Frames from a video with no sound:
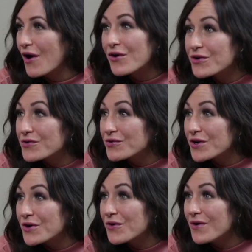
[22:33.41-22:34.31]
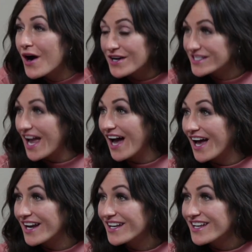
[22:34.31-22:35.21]
our guru, our
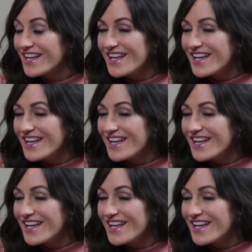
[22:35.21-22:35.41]
dad,